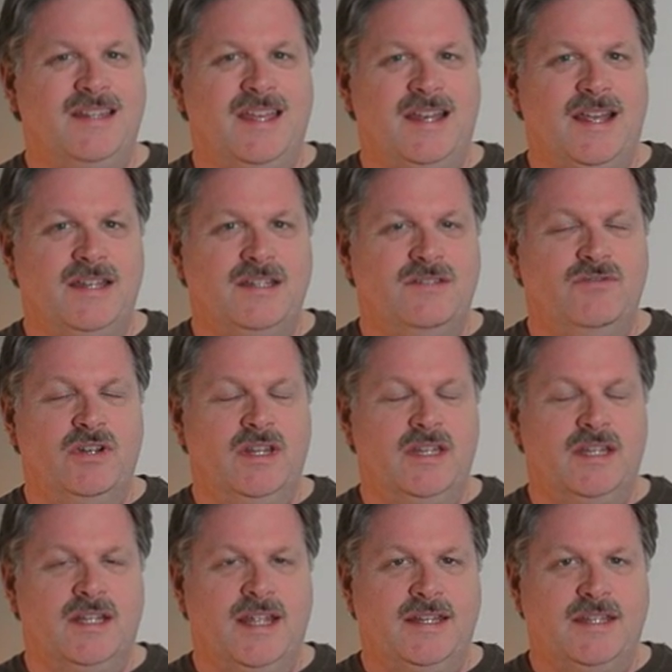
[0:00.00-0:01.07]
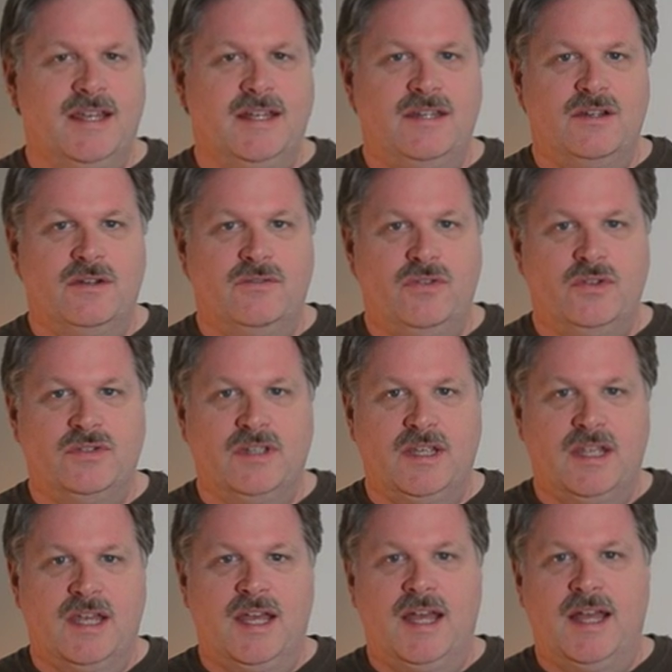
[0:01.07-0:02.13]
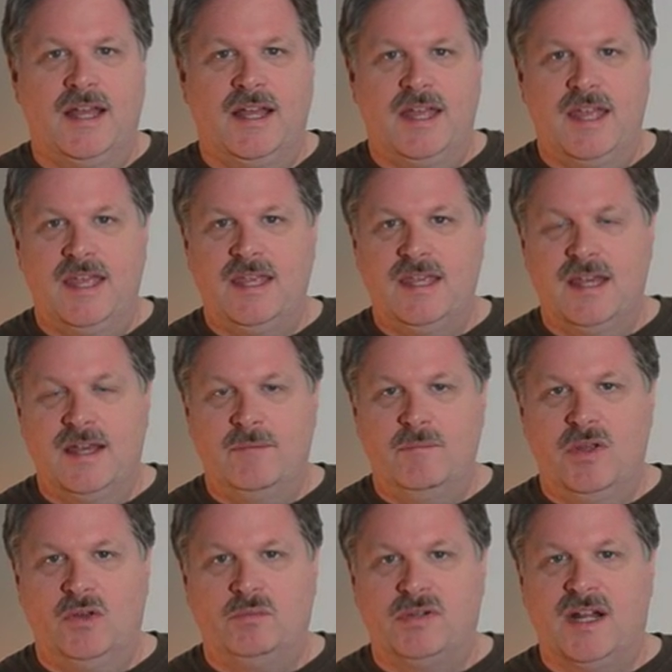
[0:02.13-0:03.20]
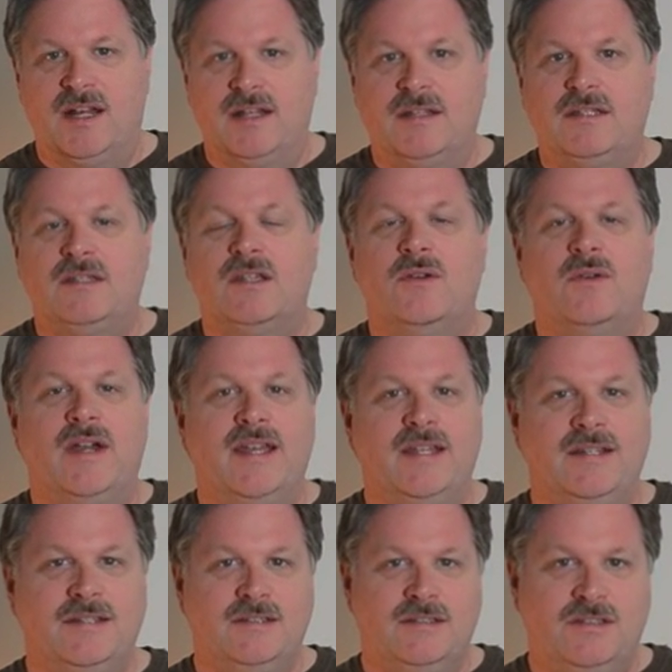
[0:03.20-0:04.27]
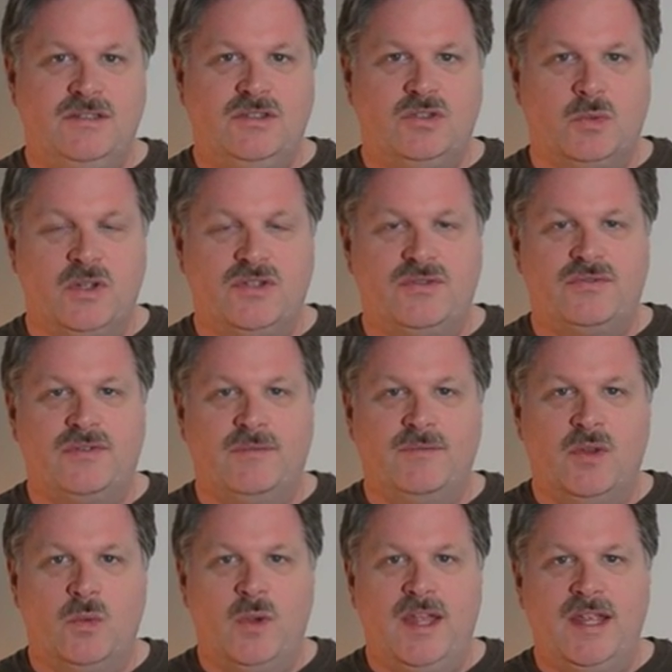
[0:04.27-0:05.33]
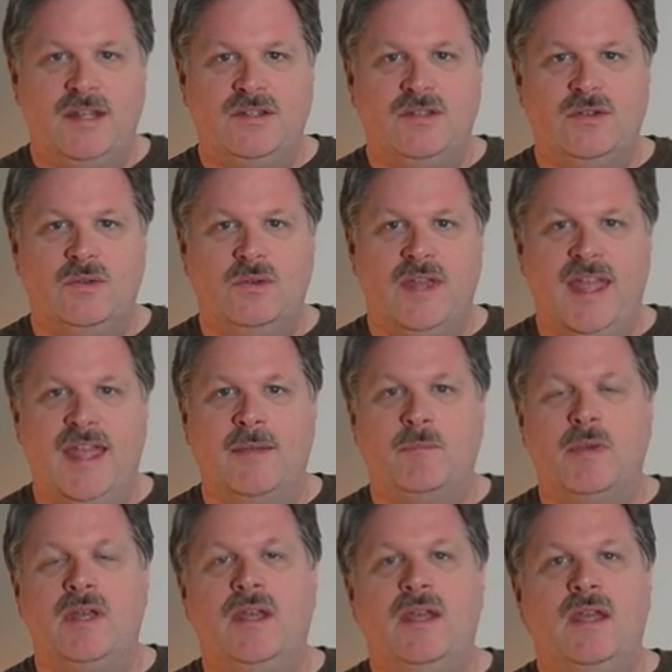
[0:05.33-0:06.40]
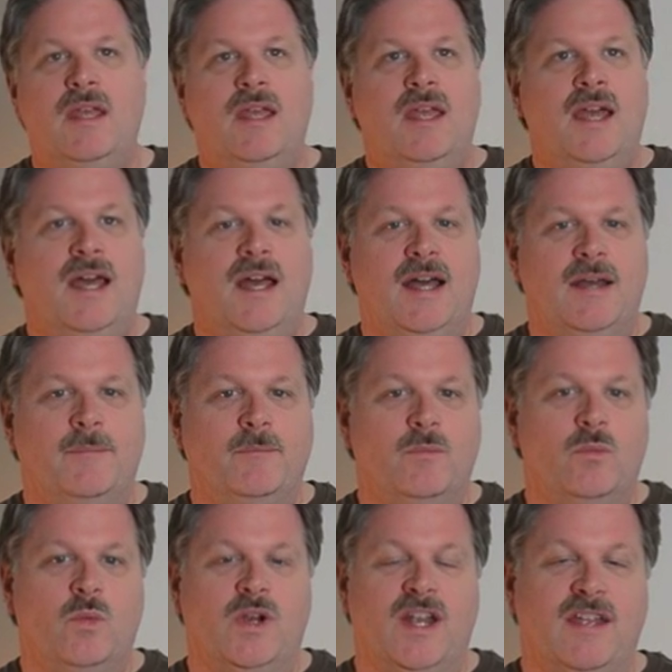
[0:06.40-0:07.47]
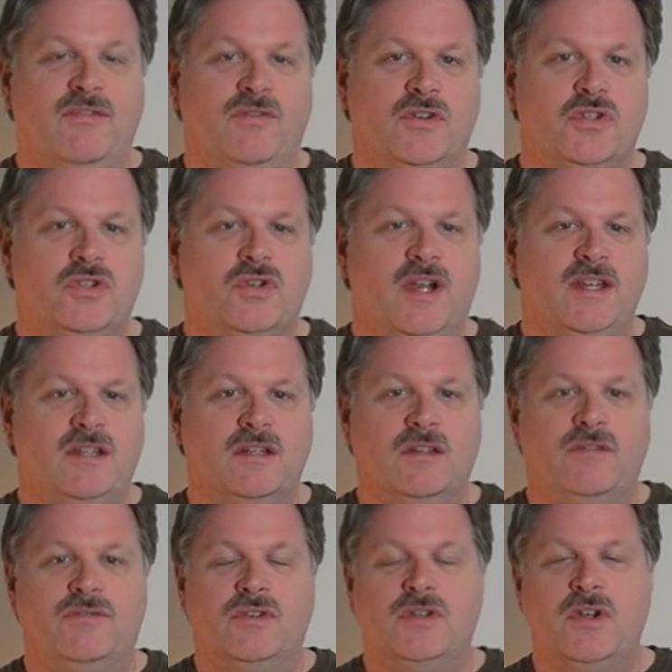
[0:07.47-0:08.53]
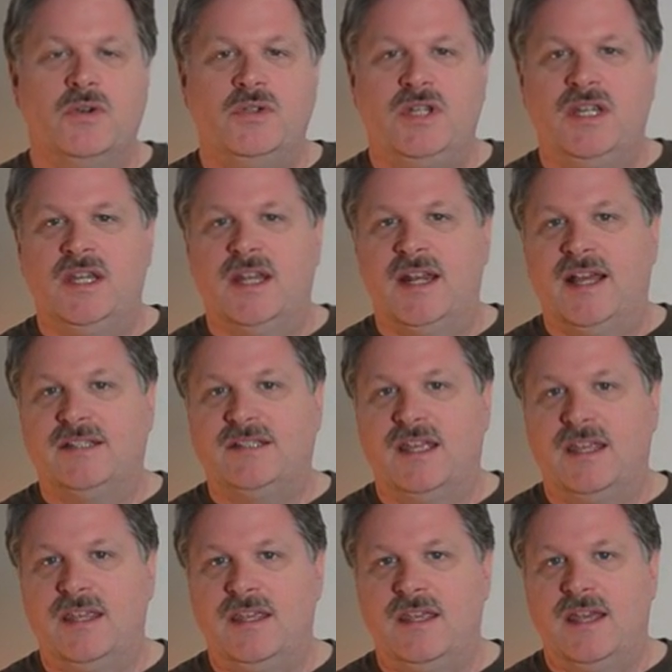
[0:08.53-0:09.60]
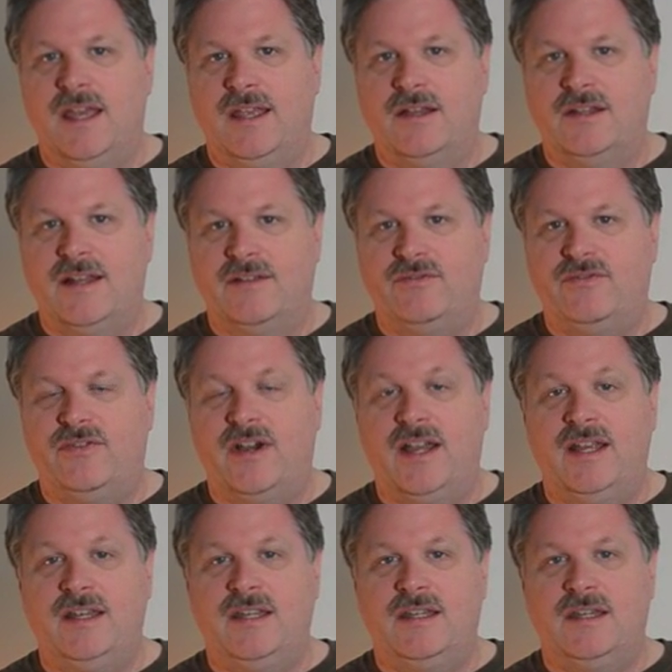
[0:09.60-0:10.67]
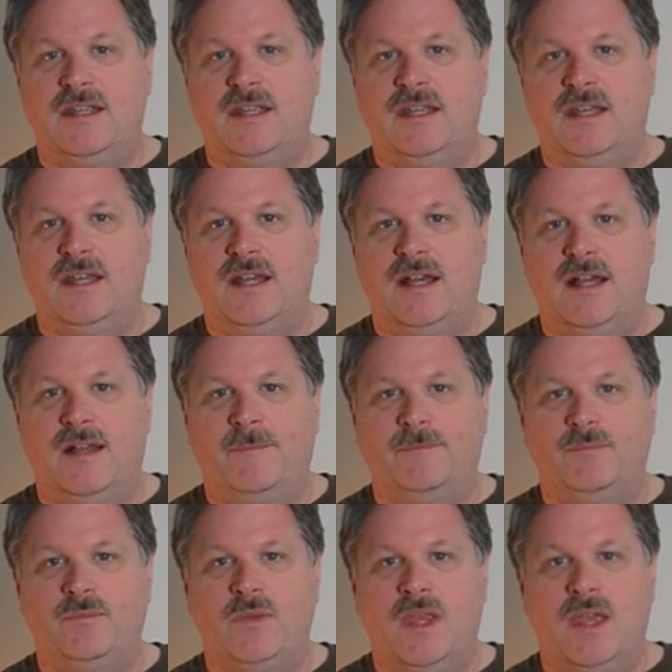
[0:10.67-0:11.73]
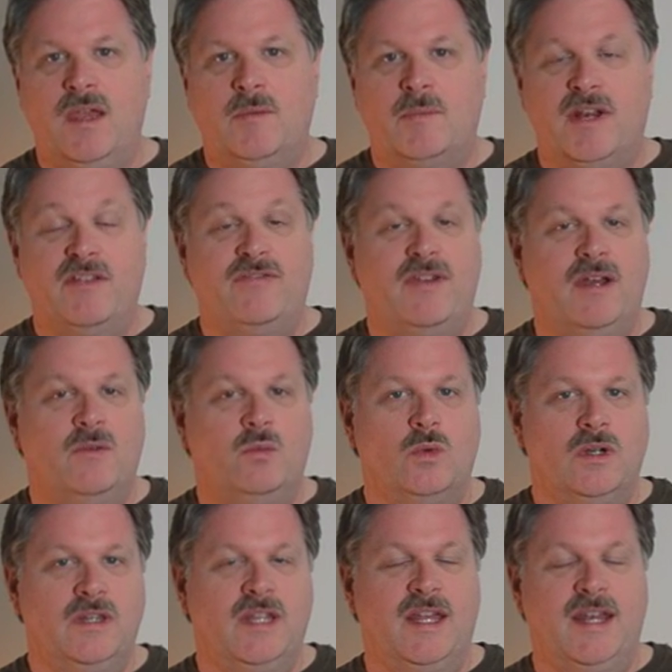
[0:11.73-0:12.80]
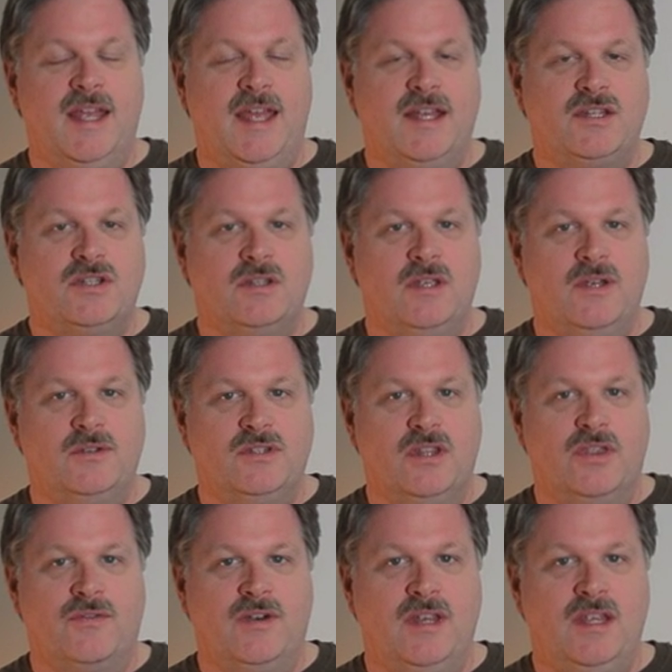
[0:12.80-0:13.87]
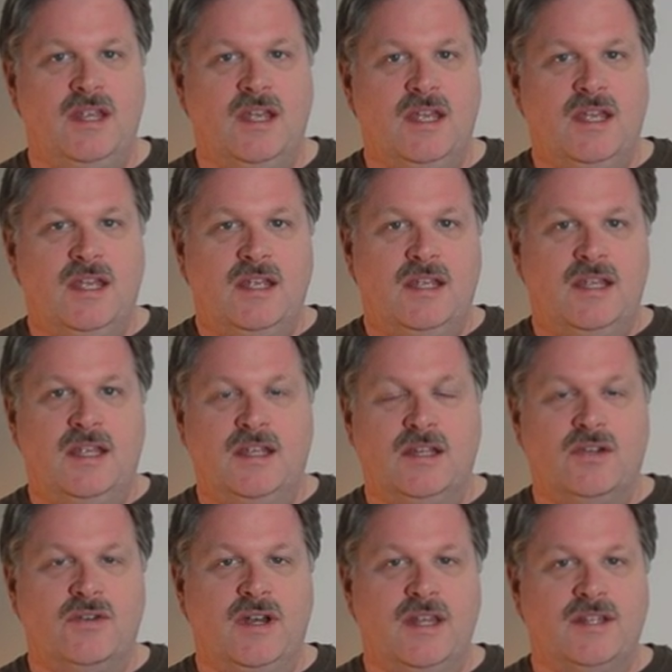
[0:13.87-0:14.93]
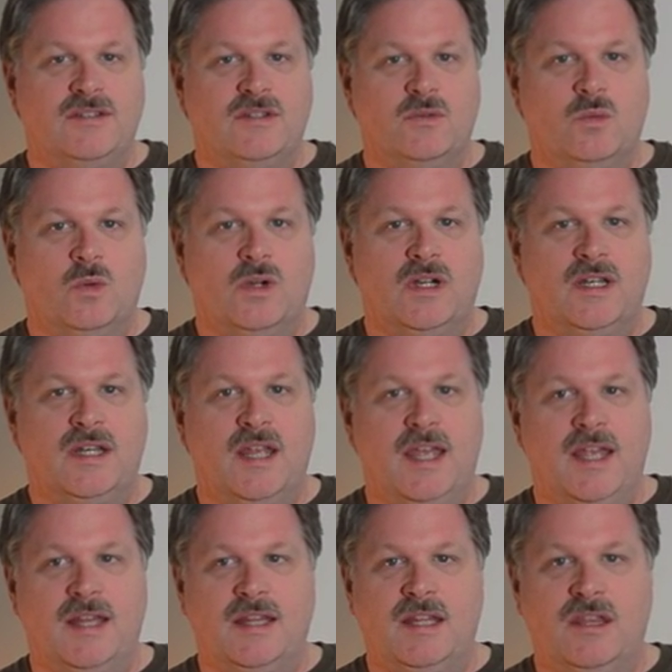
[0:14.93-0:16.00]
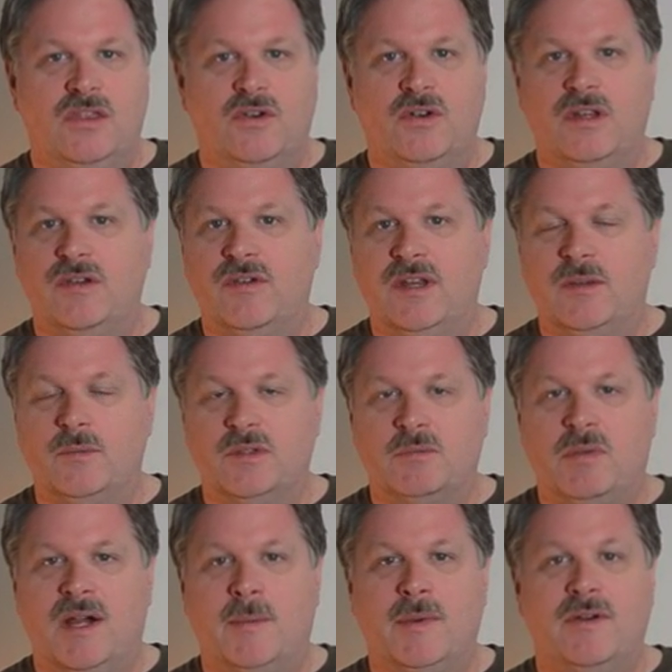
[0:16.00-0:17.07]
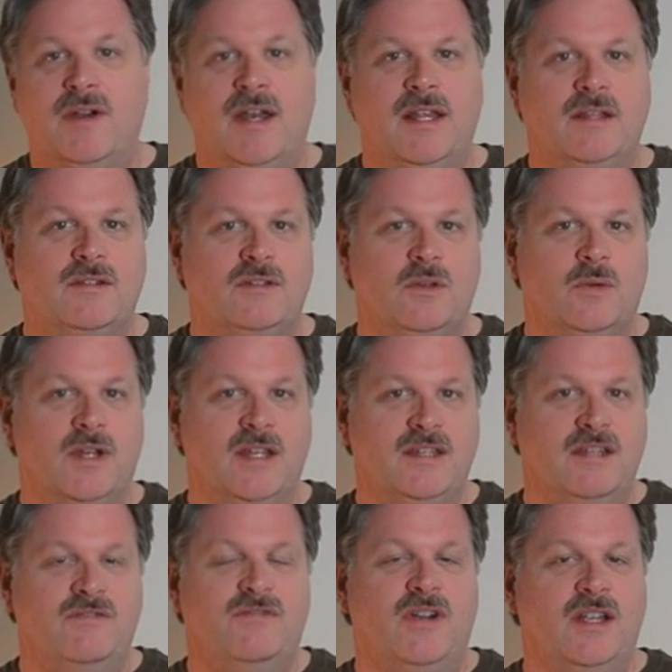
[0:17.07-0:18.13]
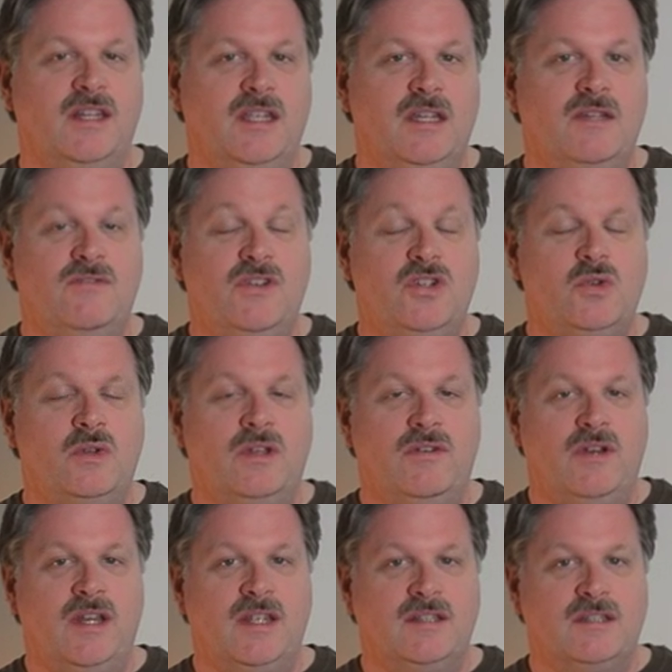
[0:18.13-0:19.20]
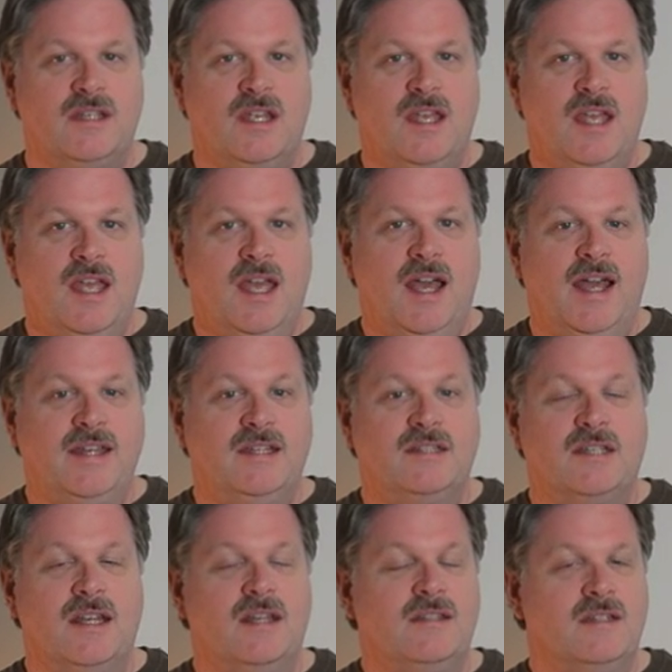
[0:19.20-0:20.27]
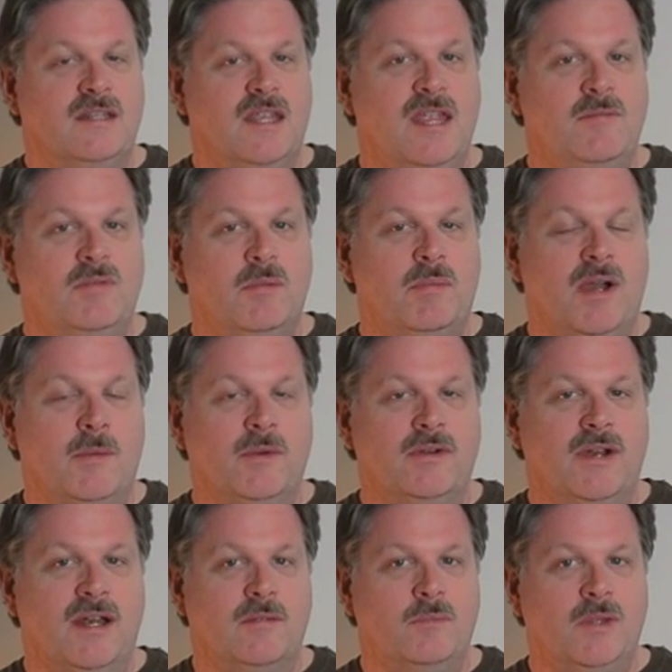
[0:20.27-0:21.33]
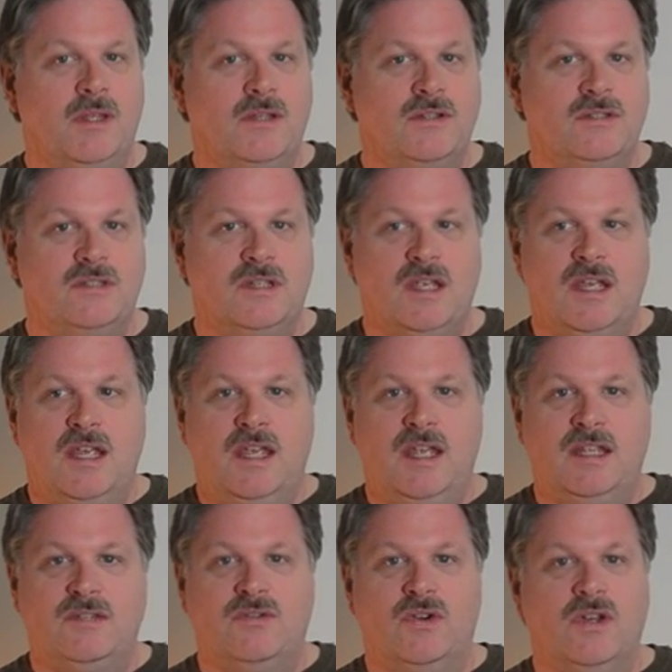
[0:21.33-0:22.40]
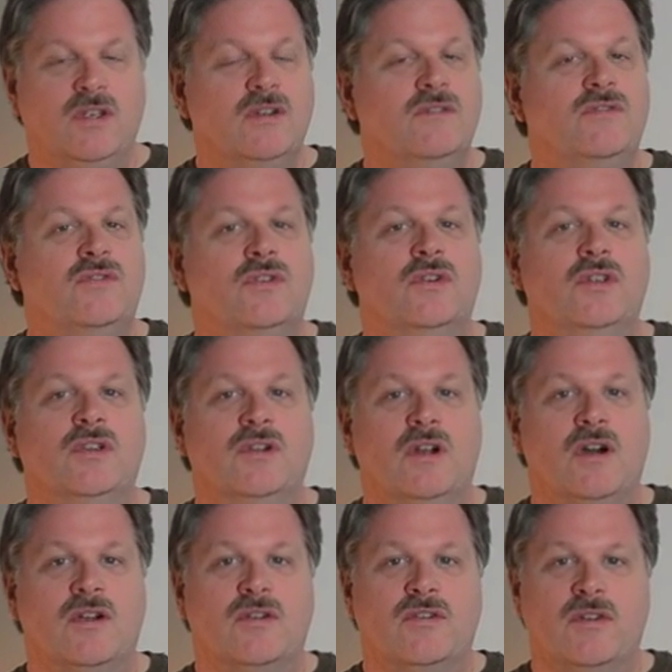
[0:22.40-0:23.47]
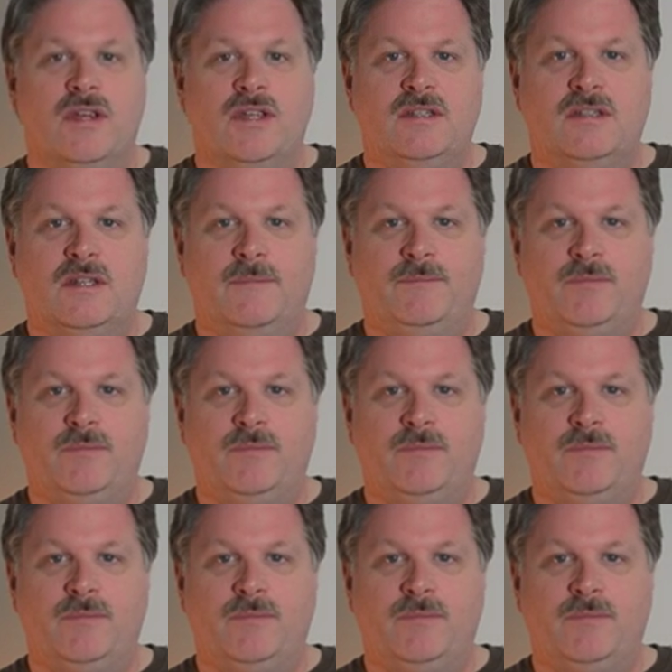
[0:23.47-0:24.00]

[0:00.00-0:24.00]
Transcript: that I really didn't like the idea of using a milk product, so I switched from the whey to the hemp. When I first tried to look for goji and acai, I could not find it, but I found one that actually has three ingredients in one, and the third ingredient was pomegranate. So when I did find the individual ingredients, I decided to keep the pomegranate because it's very good for your arteries.